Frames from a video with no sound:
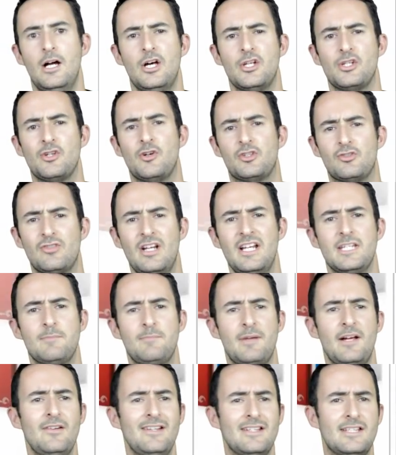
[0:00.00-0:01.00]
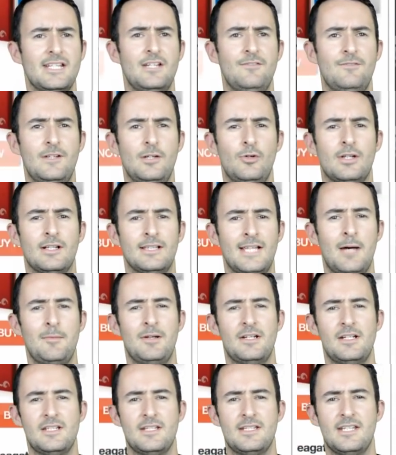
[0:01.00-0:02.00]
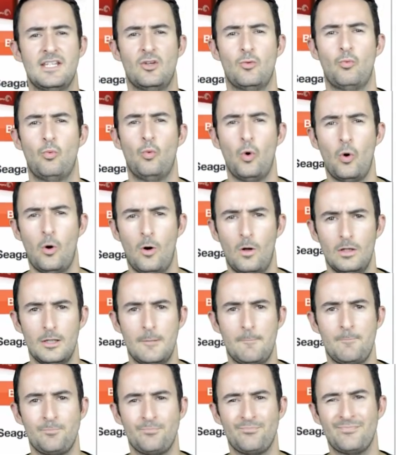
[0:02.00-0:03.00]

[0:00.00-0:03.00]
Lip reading: So a transparent TV would allow me to see the wall.